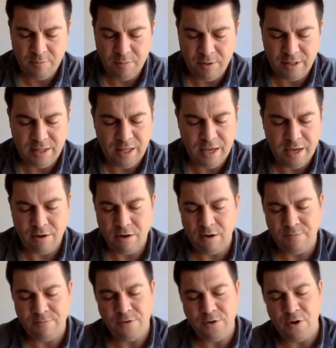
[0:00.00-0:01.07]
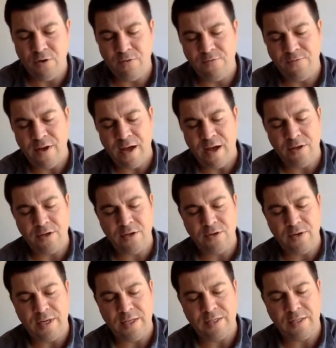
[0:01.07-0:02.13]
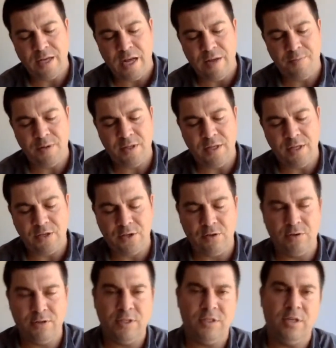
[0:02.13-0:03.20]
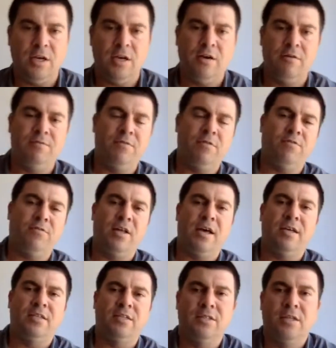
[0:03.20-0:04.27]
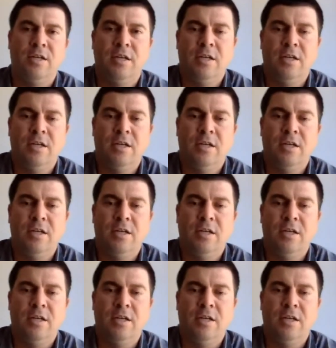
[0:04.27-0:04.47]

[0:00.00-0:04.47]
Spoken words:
but they are of no value in stopping the indulgence of the flesh.